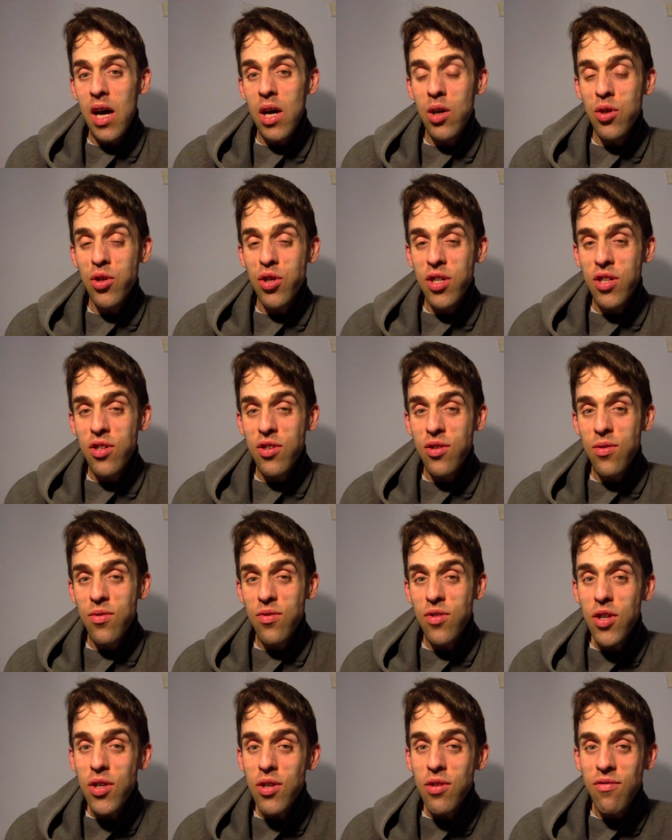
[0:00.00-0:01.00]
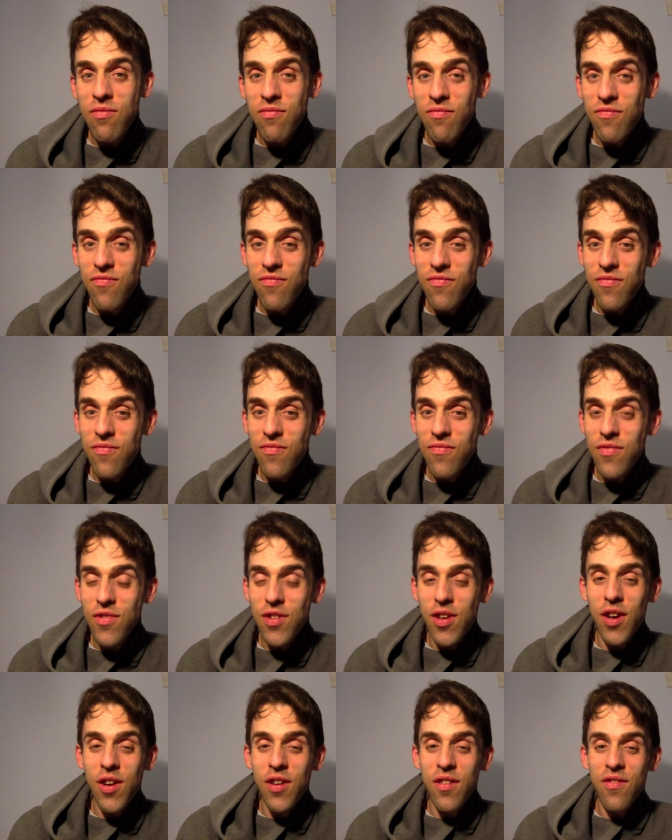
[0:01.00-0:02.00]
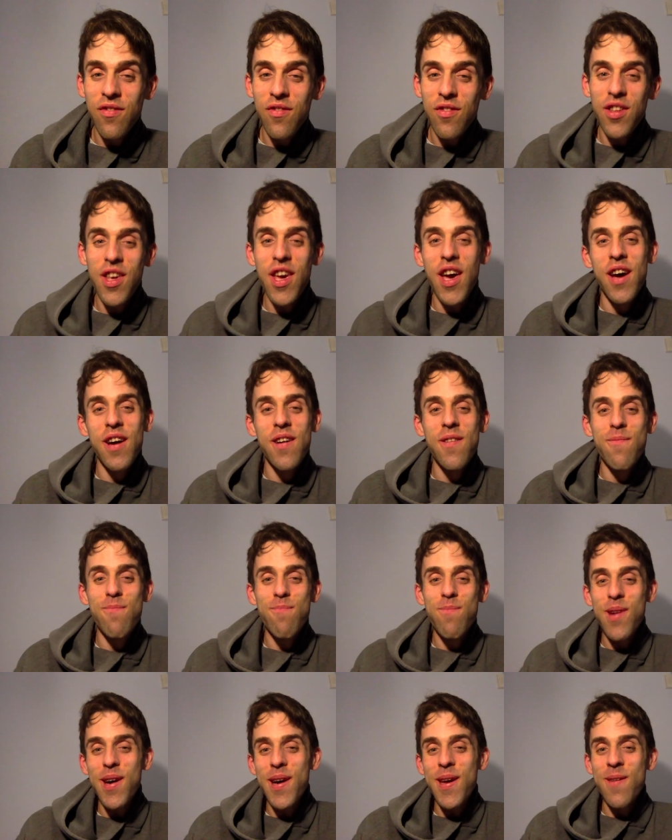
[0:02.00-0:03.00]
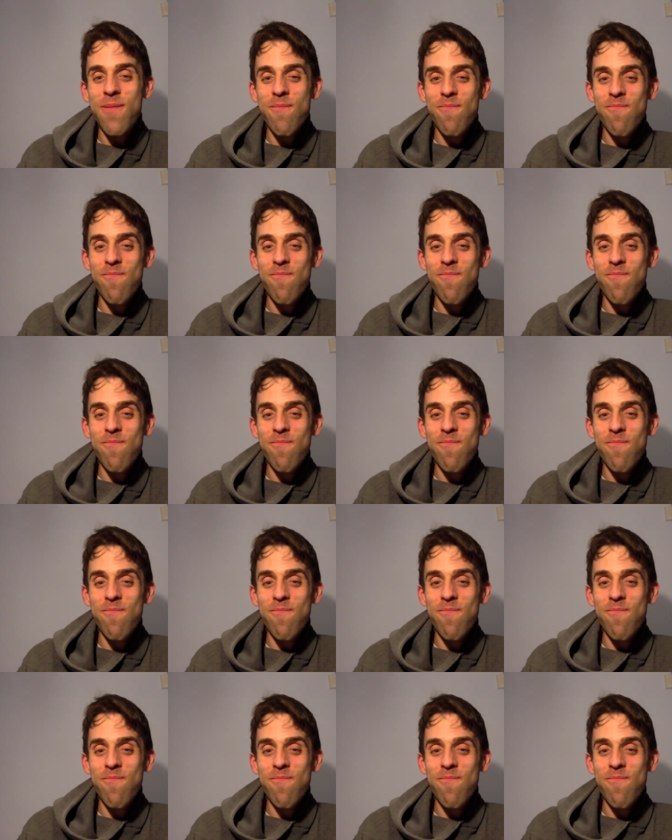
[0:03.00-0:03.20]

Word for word: I'll chat to you soon. So, see ya. Bye.